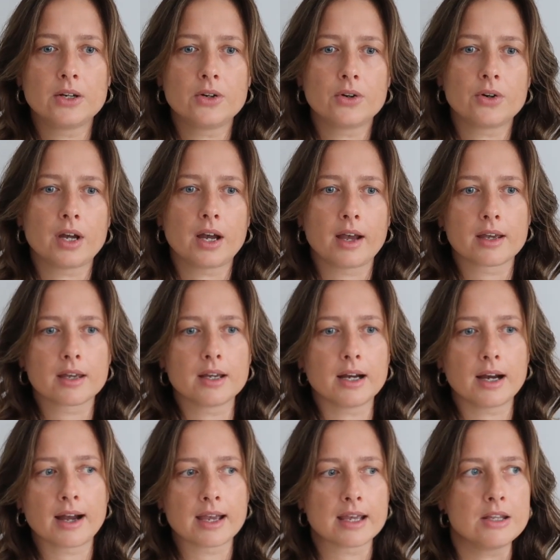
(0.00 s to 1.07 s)
you know,
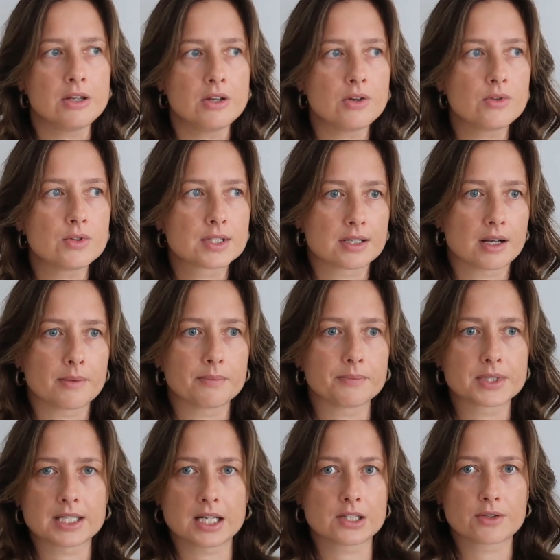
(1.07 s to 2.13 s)
I knew some
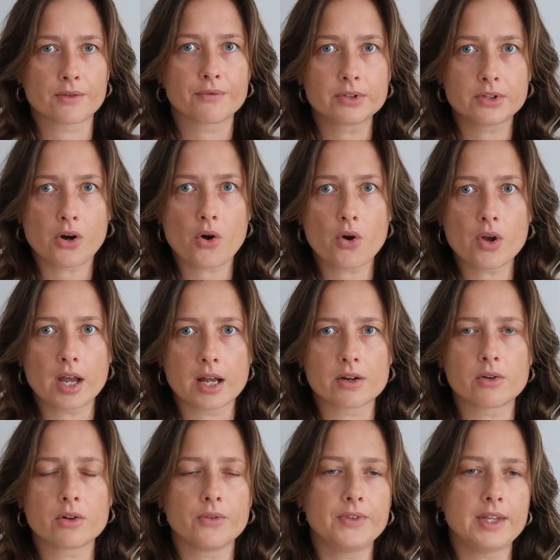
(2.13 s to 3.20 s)
sets of law
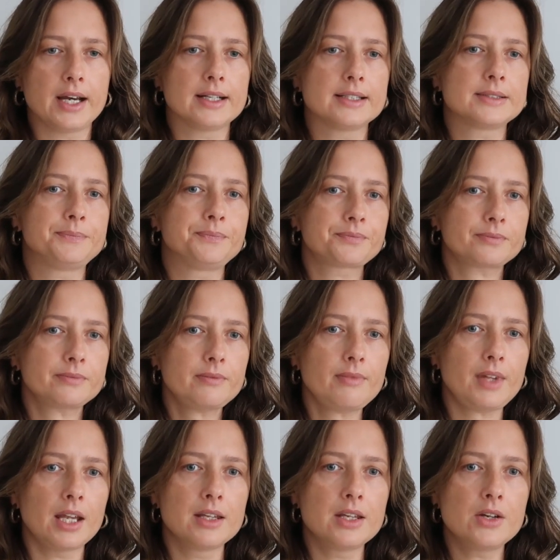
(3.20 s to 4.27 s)
and all of that,
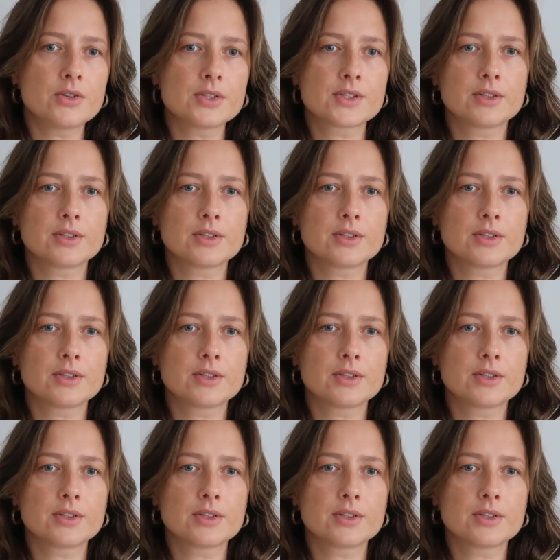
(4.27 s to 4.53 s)
you know.